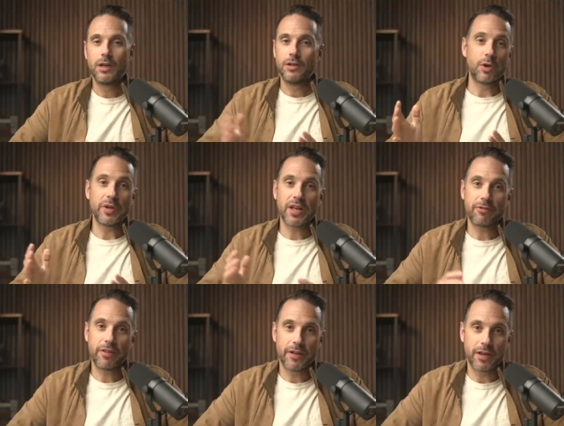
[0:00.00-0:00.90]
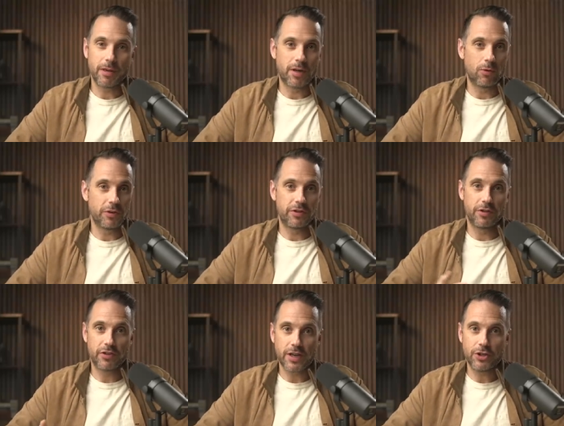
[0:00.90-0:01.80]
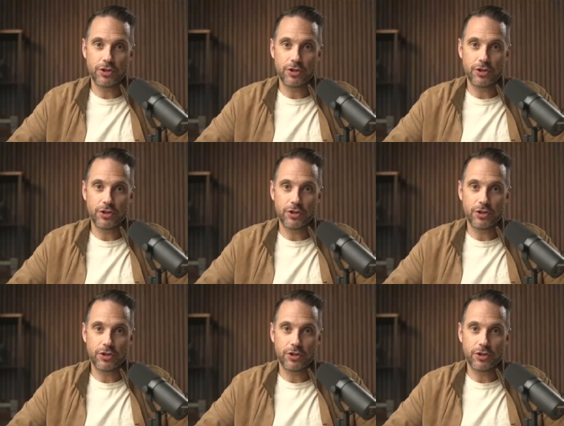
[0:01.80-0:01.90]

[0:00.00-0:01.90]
Knowing everything about what's inside